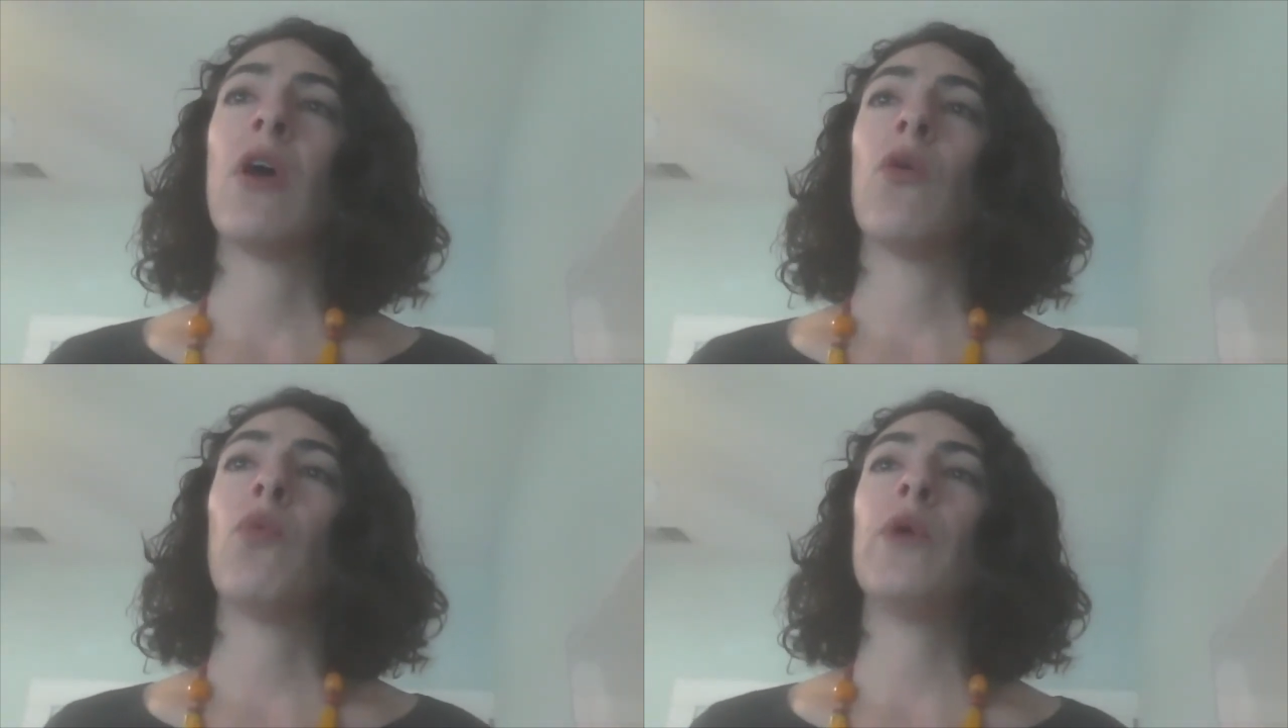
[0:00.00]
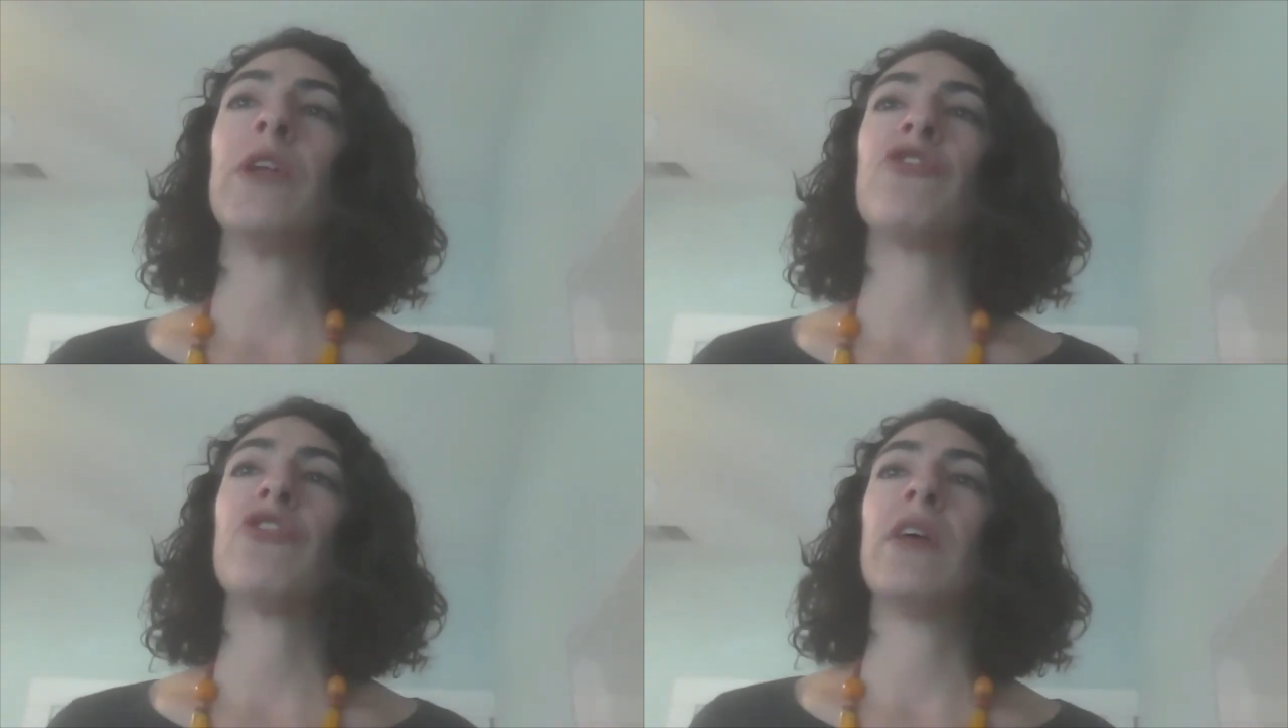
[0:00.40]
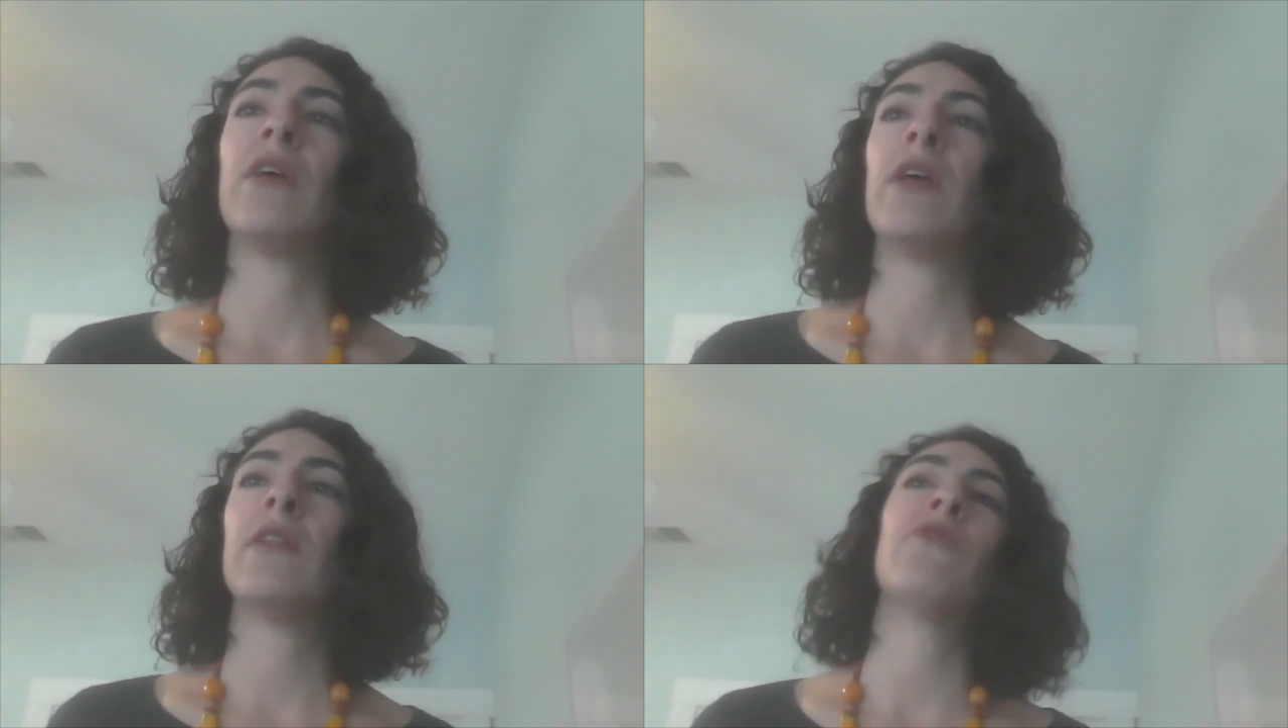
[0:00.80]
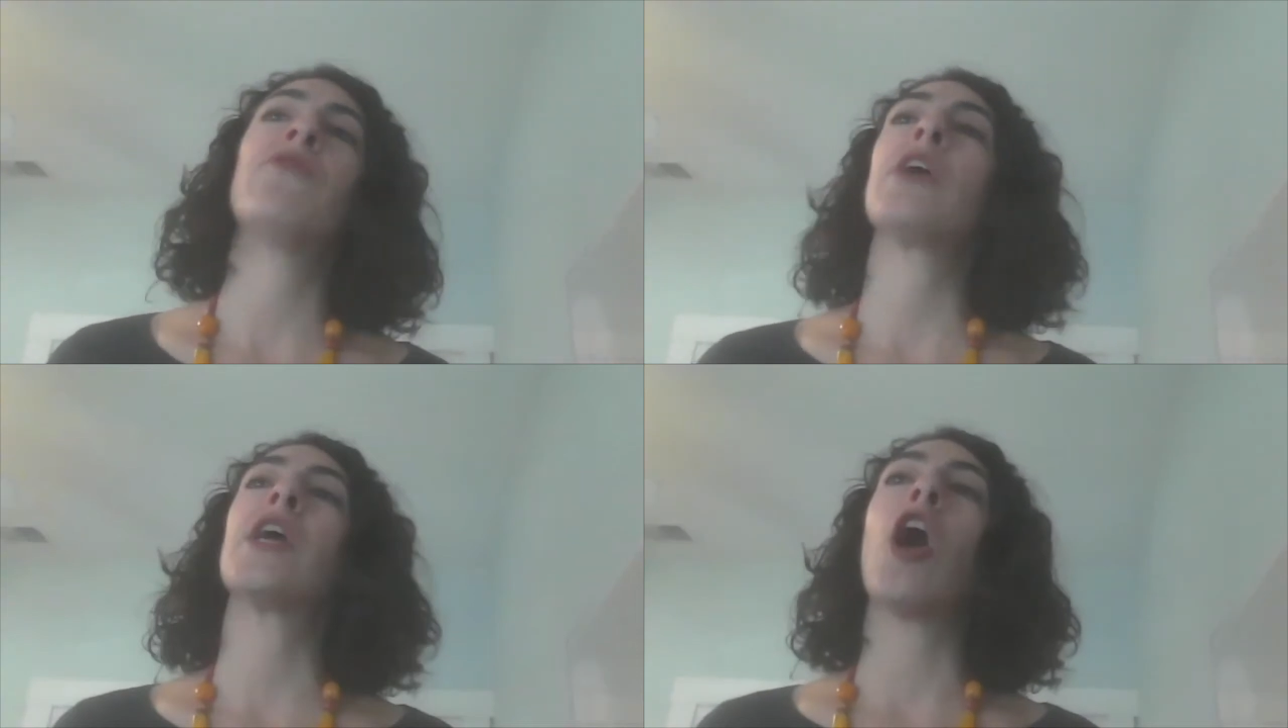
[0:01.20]
which it's a
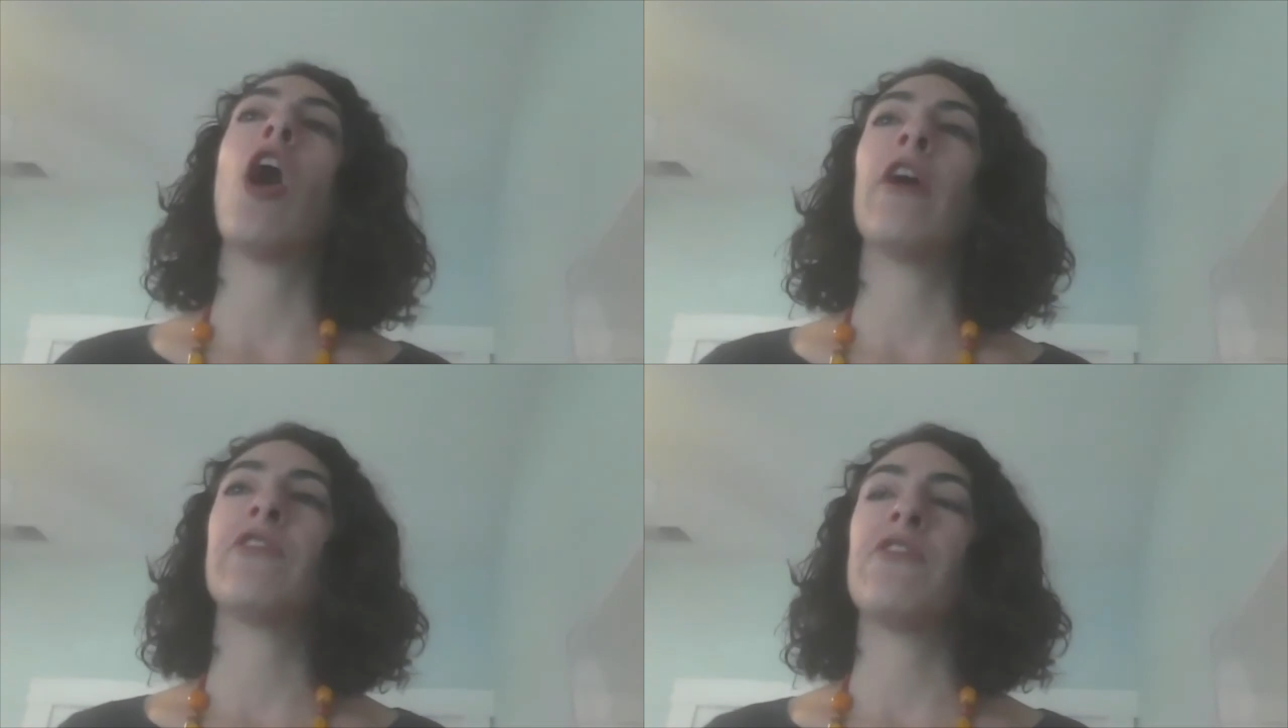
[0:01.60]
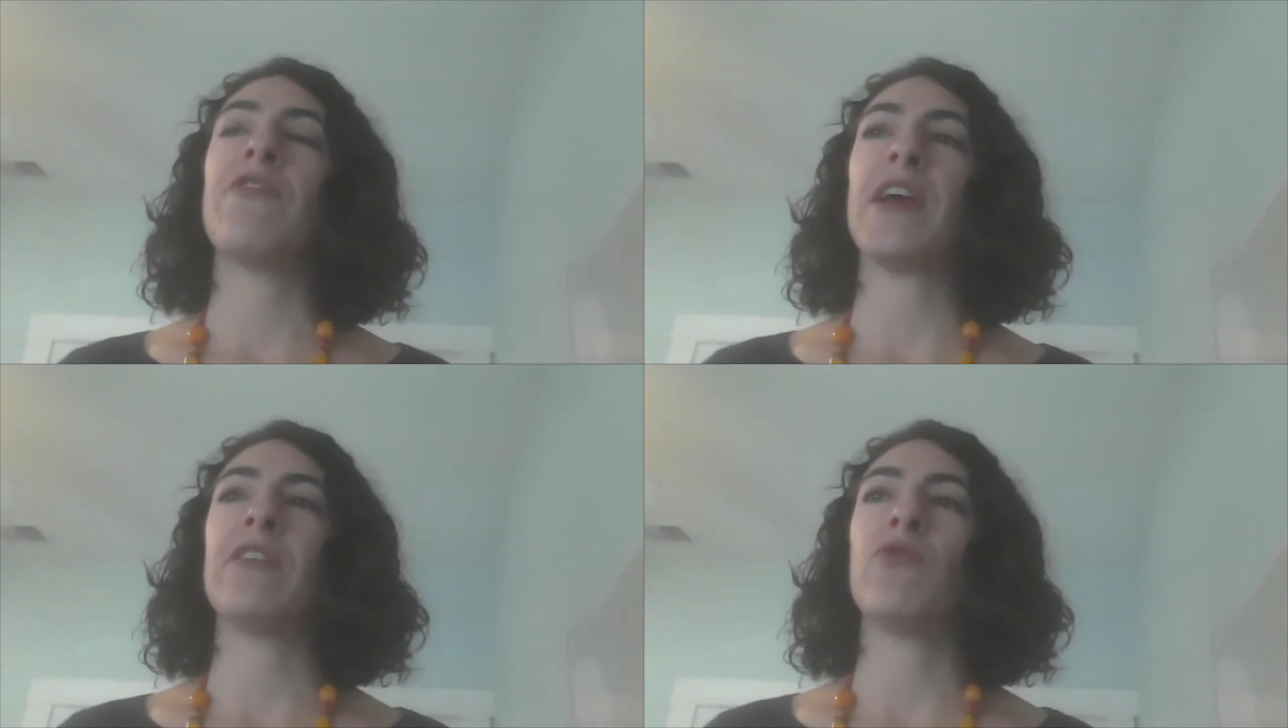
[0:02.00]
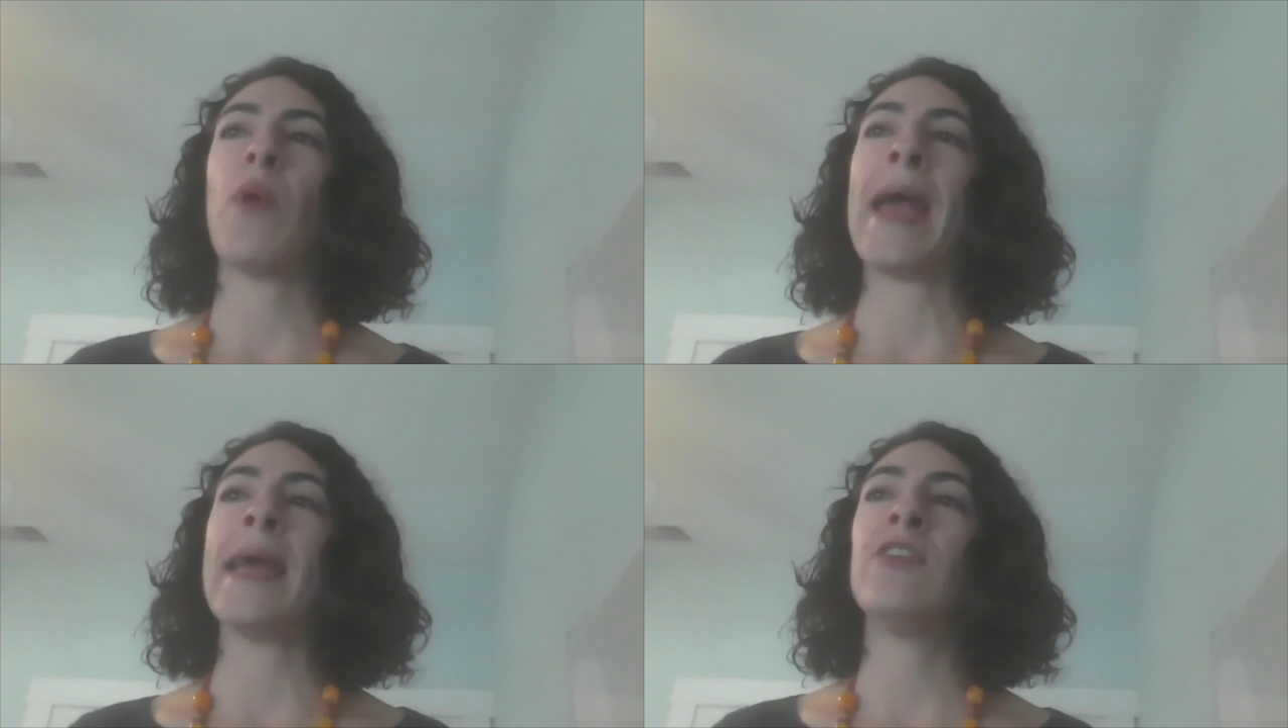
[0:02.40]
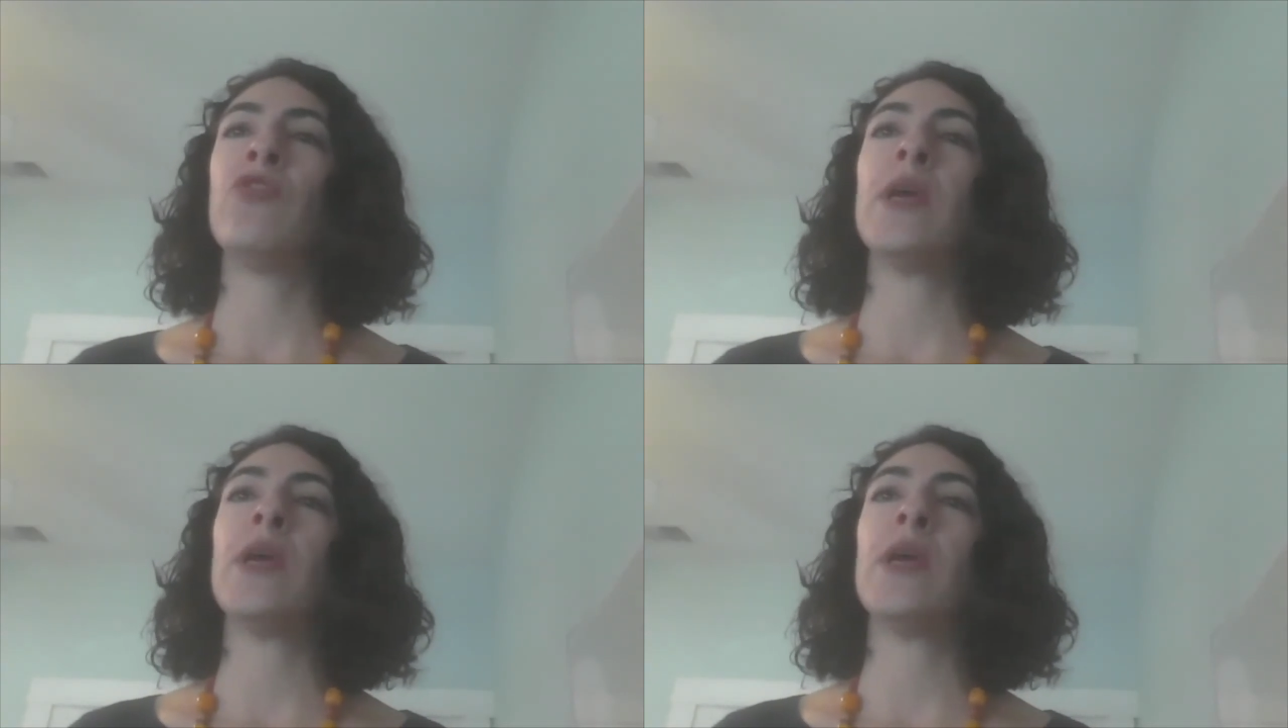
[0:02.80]
very cost-effective way to